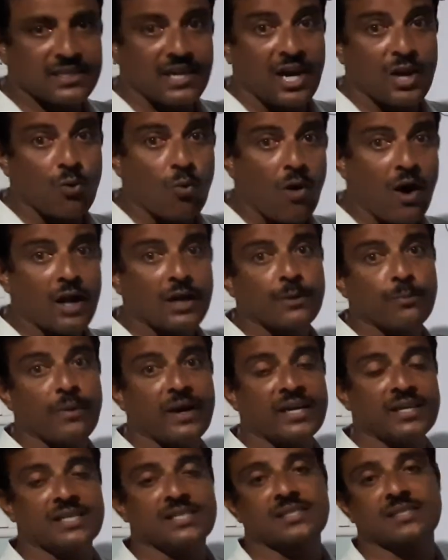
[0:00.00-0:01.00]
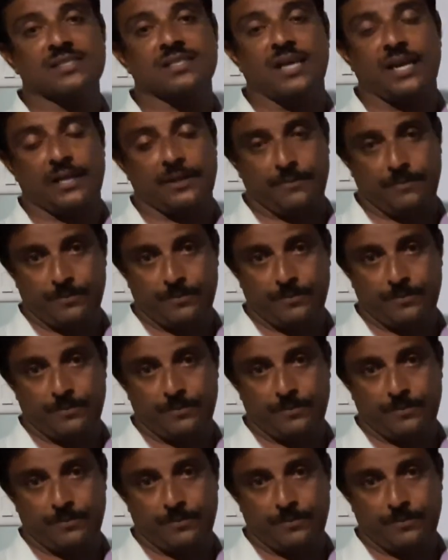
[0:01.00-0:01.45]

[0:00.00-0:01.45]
I want minus sign